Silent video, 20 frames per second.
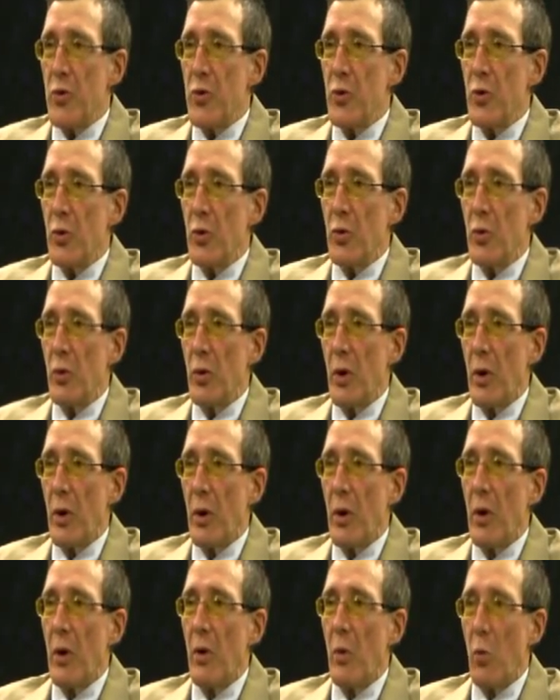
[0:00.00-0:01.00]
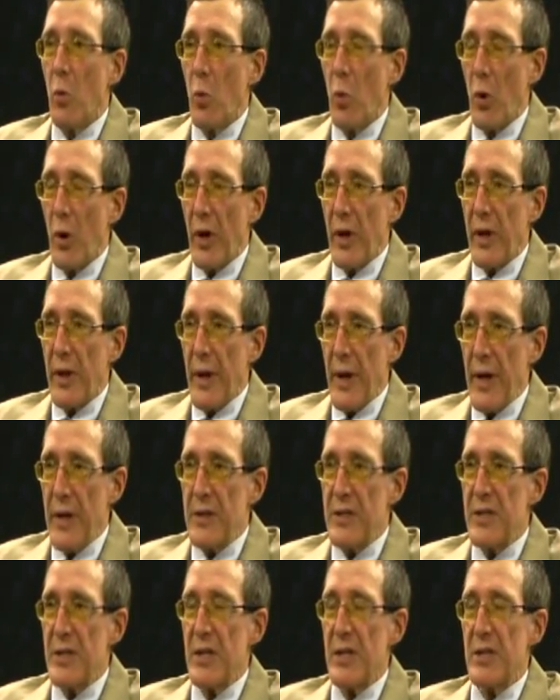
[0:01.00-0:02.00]
to work that
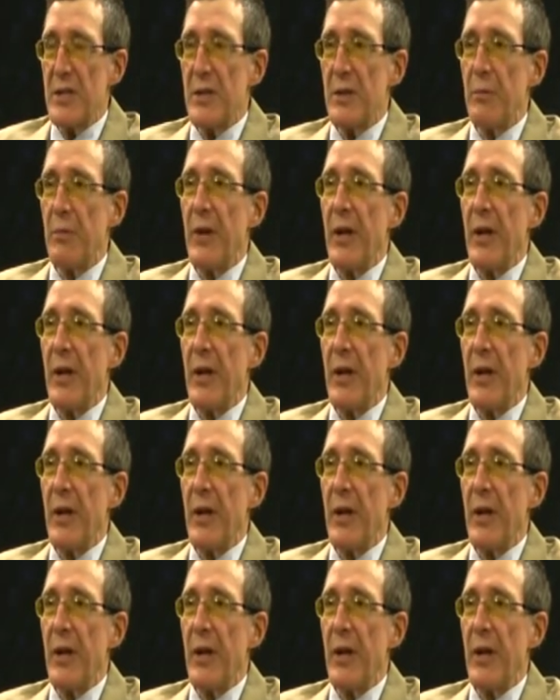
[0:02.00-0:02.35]
system.